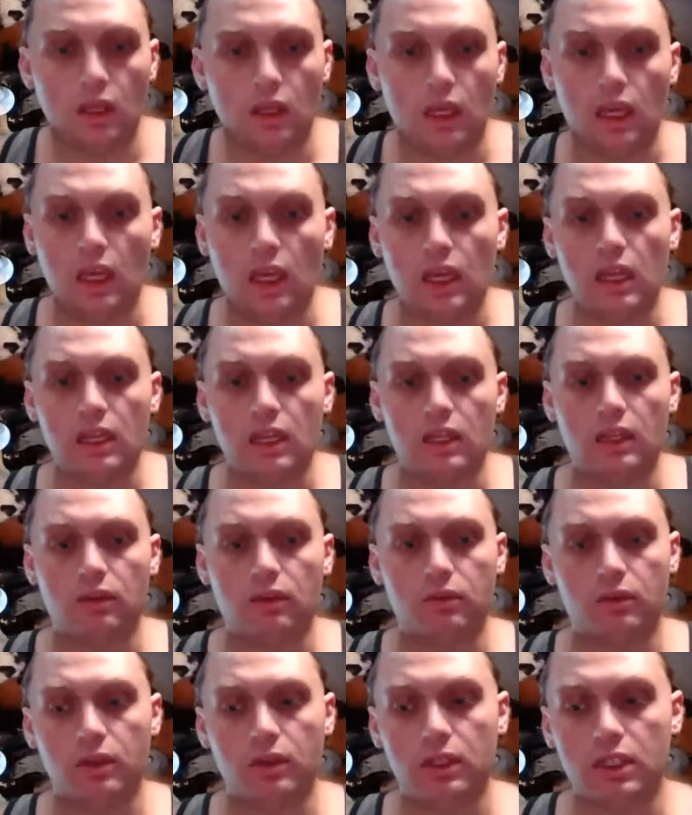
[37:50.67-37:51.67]
anything
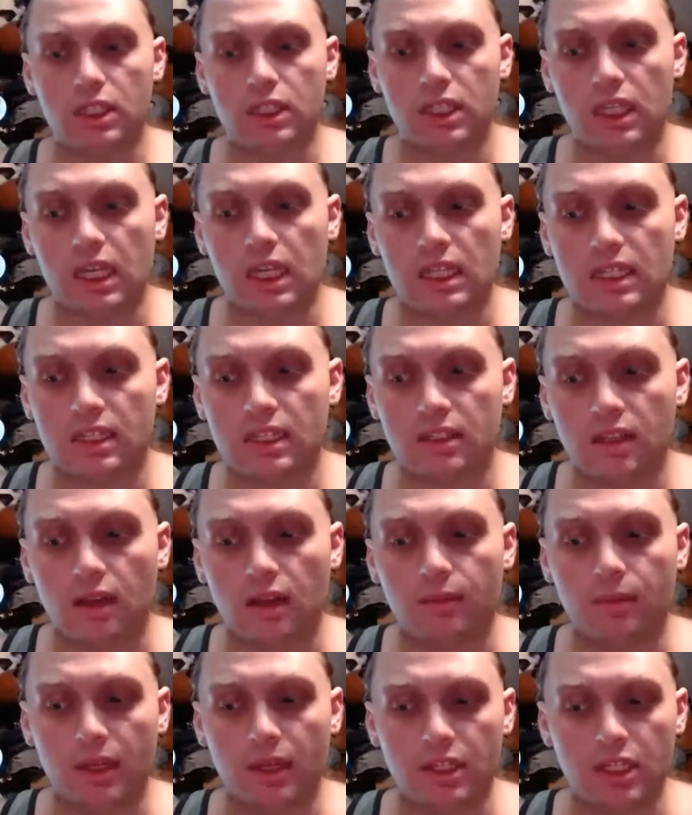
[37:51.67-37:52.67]
really just to get
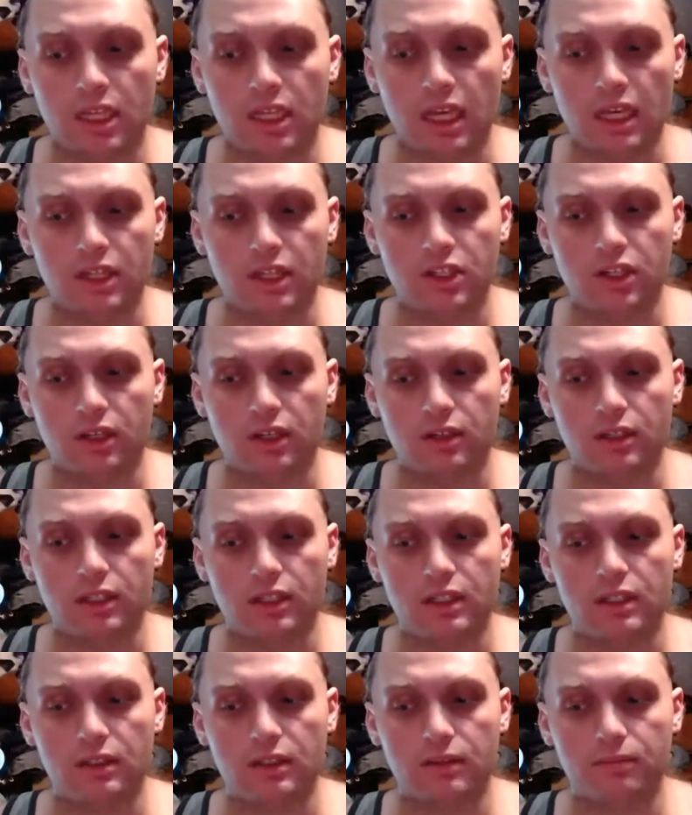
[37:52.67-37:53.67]
some education,
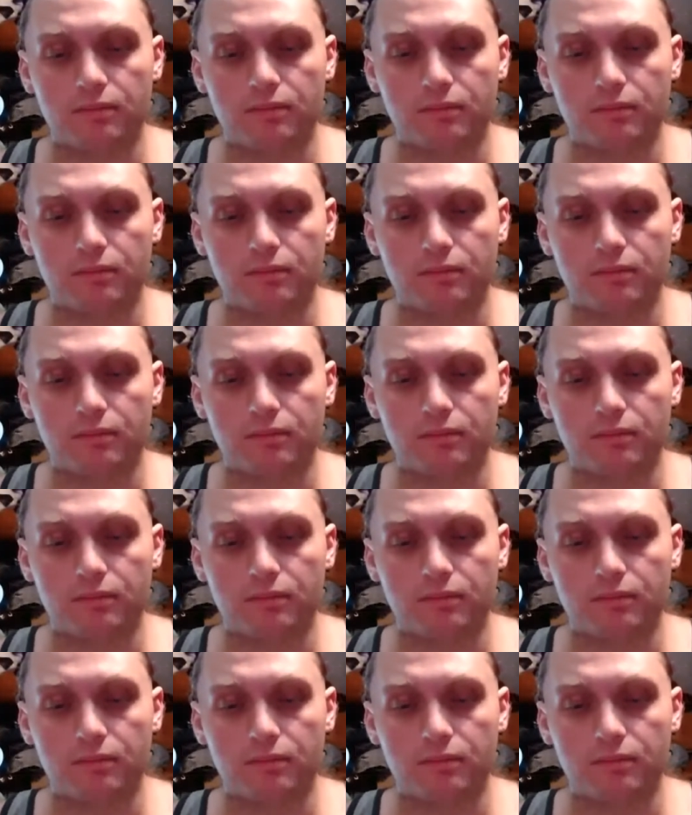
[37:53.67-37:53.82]
because